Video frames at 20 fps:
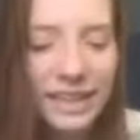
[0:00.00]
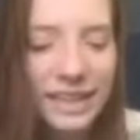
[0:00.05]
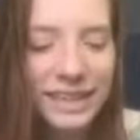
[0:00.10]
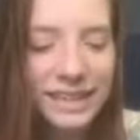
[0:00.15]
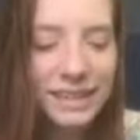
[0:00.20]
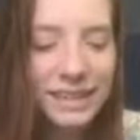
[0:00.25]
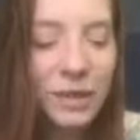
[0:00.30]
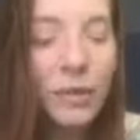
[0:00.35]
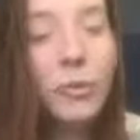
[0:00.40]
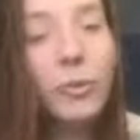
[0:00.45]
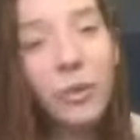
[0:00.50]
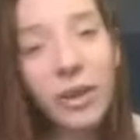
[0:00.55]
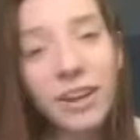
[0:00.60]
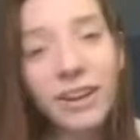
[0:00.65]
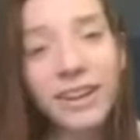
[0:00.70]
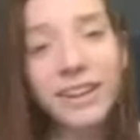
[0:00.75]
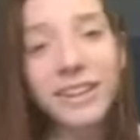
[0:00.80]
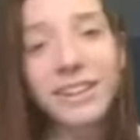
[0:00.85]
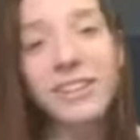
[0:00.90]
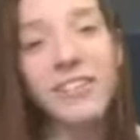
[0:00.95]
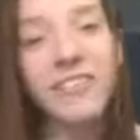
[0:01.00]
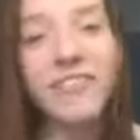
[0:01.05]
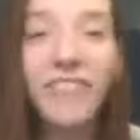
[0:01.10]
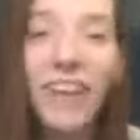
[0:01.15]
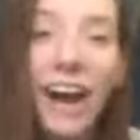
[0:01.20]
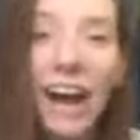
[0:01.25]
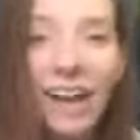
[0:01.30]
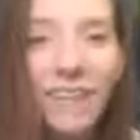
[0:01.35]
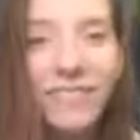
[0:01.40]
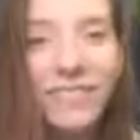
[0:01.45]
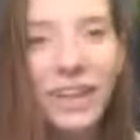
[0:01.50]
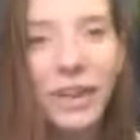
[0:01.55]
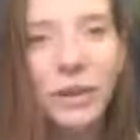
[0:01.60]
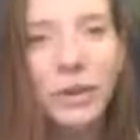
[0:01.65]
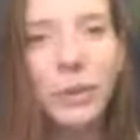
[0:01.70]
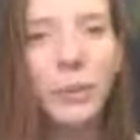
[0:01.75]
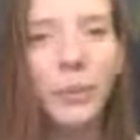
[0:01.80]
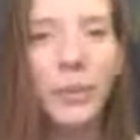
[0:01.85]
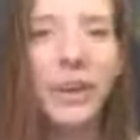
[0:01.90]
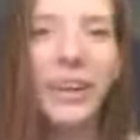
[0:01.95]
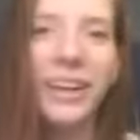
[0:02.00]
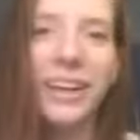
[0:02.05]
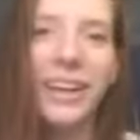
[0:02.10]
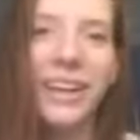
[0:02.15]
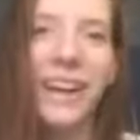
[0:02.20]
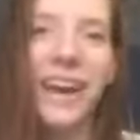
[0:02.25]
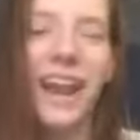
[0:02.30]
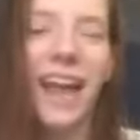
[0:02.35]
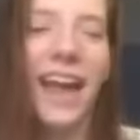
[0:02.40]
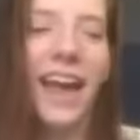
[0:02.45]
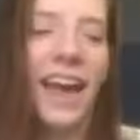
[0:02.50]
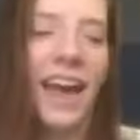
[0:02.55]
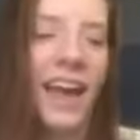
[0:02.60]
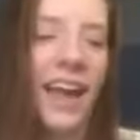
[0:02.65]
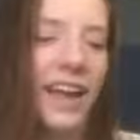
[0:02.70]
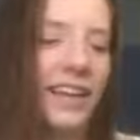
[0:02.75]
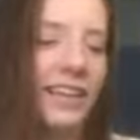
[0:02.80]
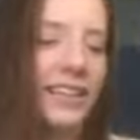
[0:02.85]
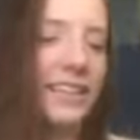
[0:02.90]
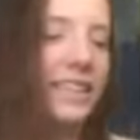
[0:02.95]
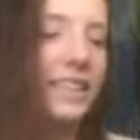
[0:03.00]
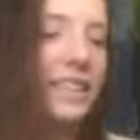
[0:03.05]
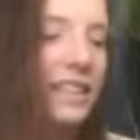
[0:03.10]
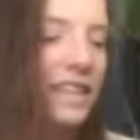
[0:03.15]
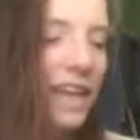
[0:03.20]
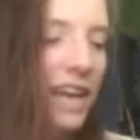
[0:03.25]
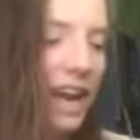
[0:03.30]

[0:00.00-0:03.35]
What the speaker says: It's a word, it's a 5-letter word, and